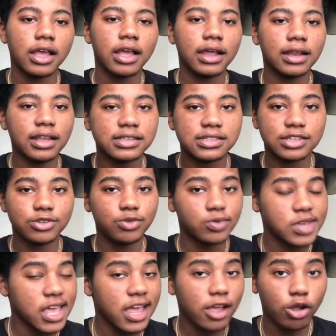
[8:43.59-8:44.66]
And listen, you
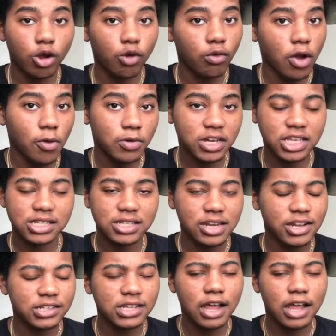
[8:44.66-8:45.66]
can't go wrong with these sneakers.